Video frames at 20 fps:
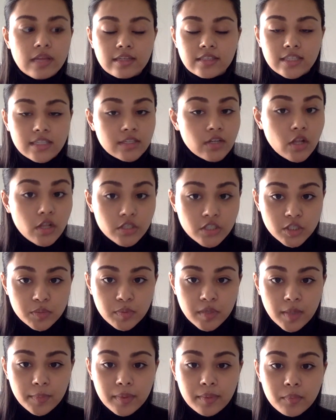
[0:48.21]
technology is
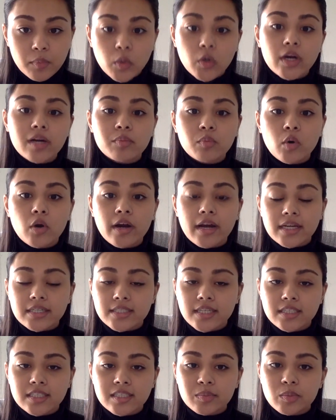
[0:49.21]
becoming more and more
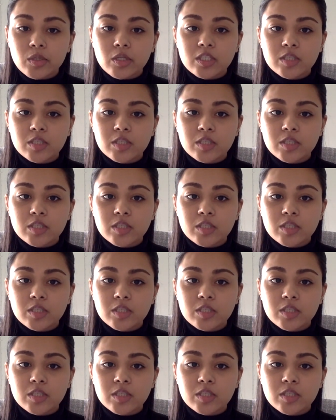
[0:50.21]
accessible.